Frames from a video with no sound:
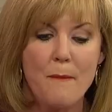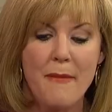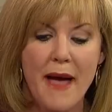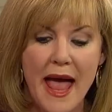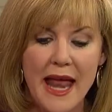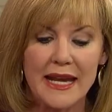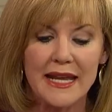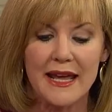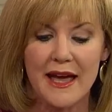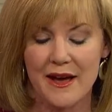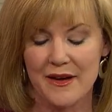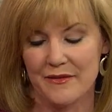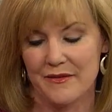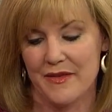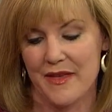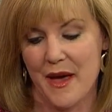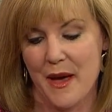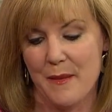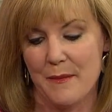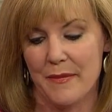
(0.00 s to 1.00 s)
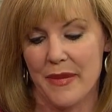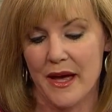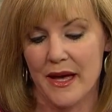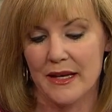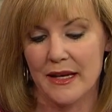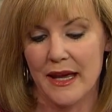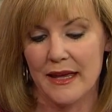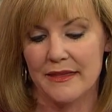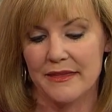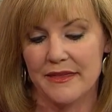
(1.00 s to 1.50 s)
many of them,
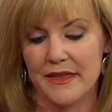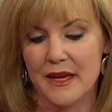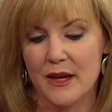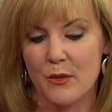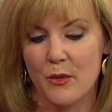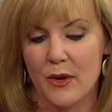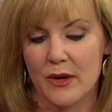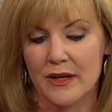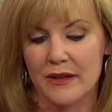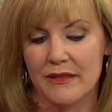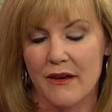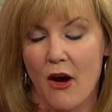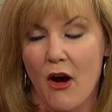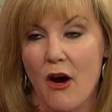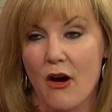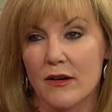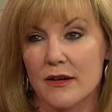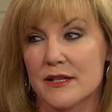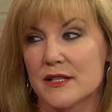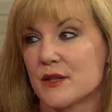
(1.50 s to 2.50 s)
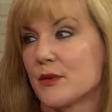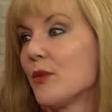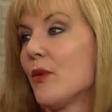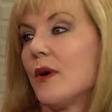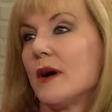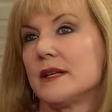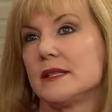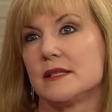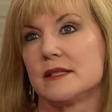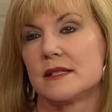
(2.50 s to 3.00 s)
but I think one of the hardest
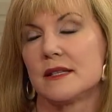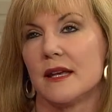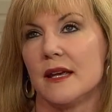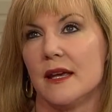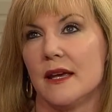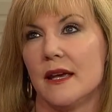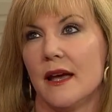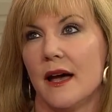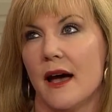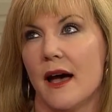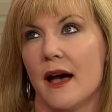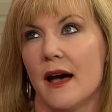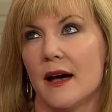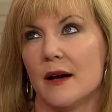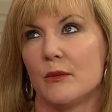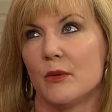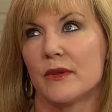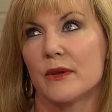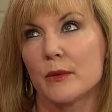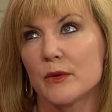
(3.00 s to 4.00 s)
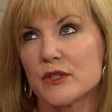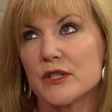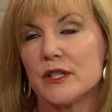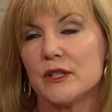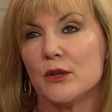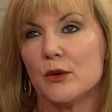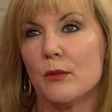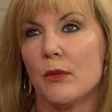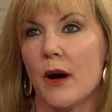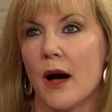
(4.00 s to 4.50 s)
ones. Uh, well, there were
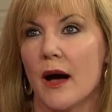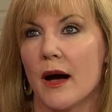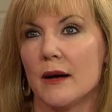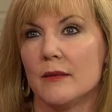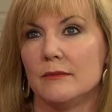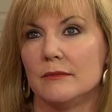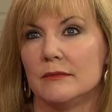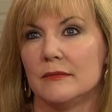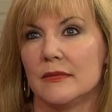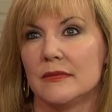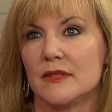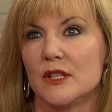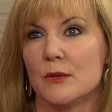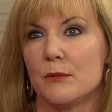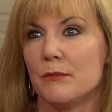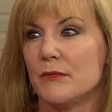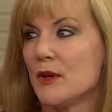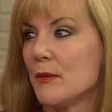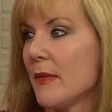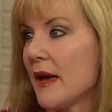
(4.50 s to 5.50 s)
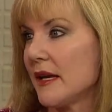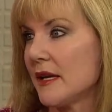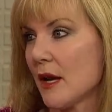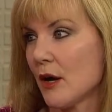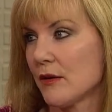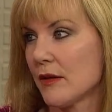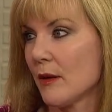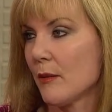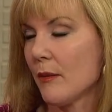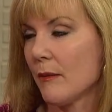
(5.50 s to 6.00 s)
two. Um, you, you, may
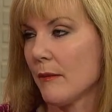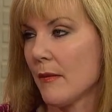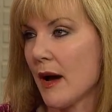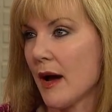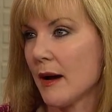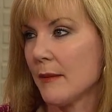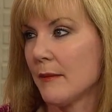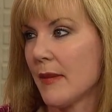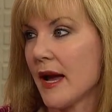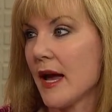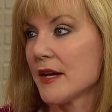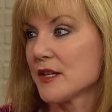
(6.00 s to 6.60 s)
know that uh, my